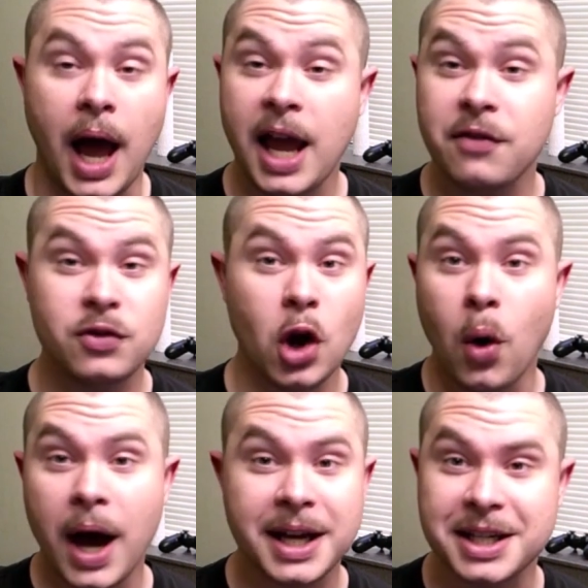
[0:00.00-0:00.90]
have
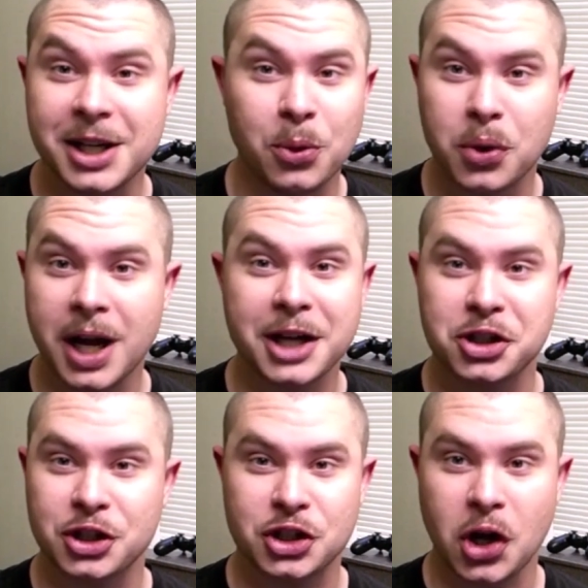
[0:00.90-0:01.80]
no idea what I
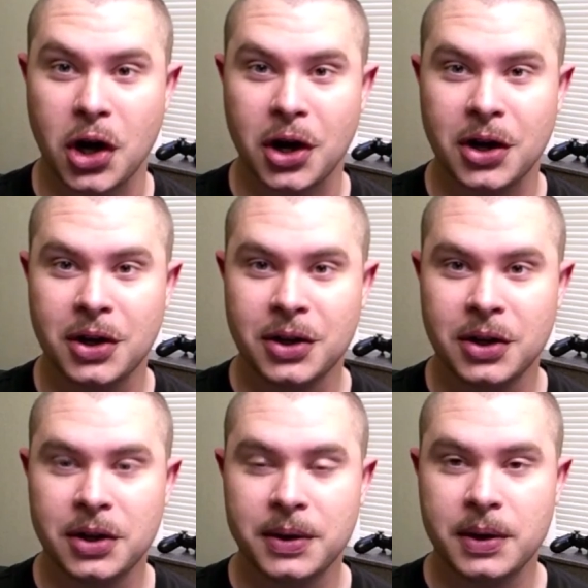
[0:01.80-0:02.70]
just saw.
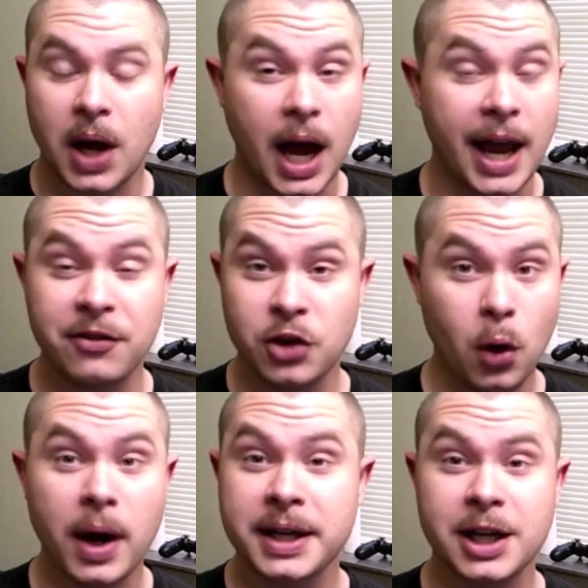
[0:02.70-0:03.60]
I have
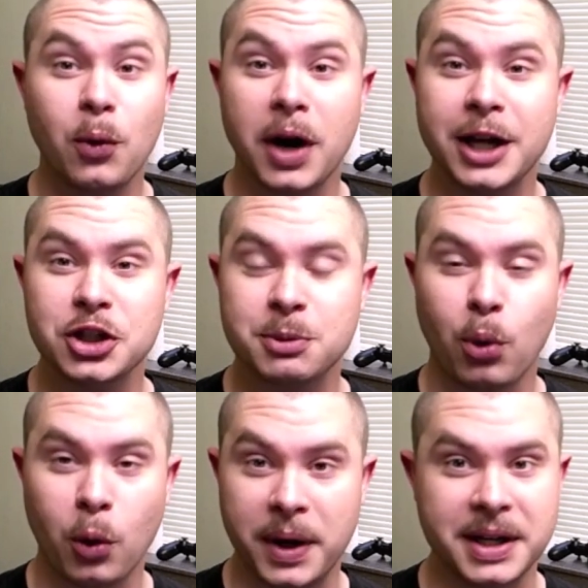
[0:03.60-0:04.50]
no idea what I just
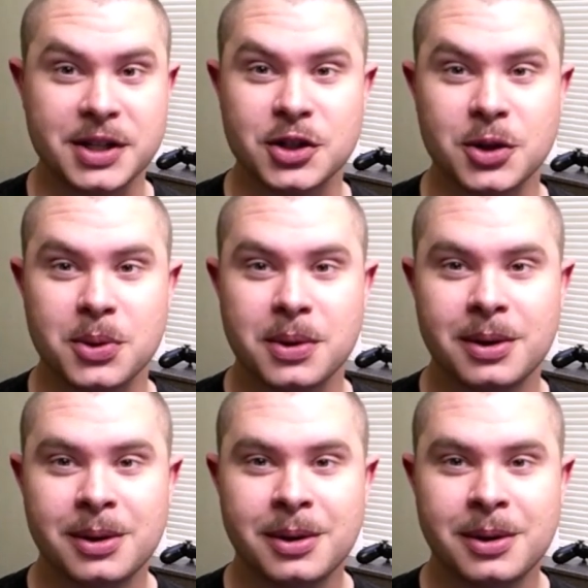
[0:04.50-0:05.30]
bore witness to.